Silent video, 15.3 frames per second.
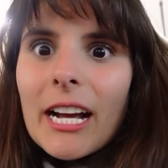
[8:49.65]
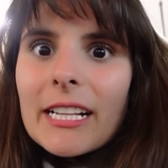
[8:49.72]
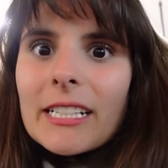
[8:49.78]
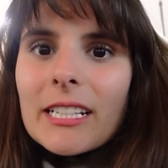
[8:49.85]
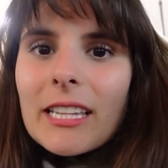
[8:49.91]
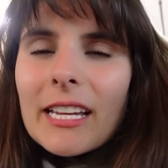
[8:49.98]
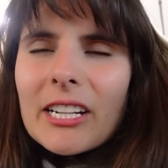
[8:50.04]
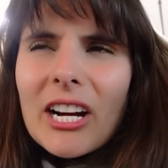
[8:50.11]
I
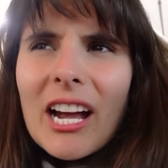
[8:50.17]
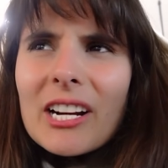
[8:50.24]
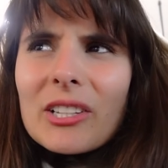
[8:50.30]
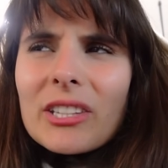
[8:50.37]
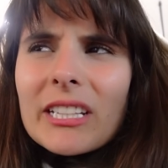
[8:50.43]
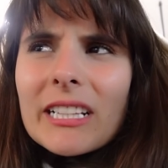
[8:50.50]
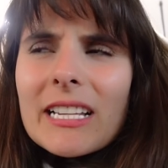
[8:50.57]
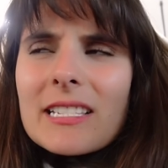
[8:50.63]
need a lighter. I
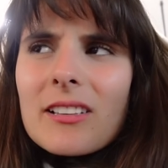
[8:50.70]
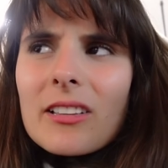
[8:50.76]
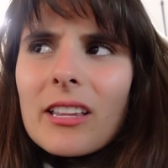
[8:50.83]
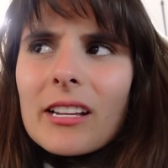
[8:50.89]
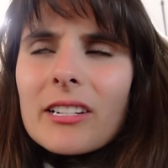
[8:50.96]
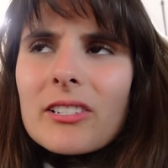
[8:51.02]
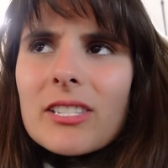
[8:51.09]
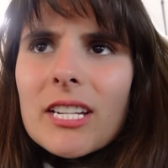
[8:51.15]
don't think they sell
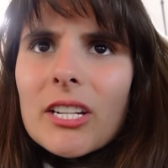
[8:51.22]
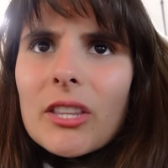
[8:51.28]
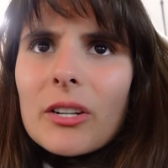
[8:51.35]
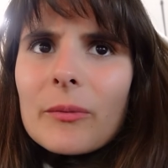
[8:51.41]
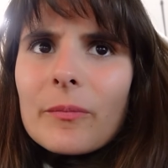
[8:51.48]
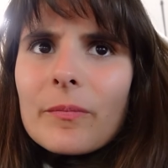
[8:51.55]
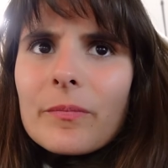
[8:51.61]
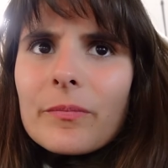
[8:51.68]
lighters there
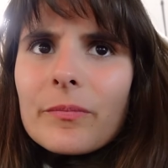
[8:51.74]
though.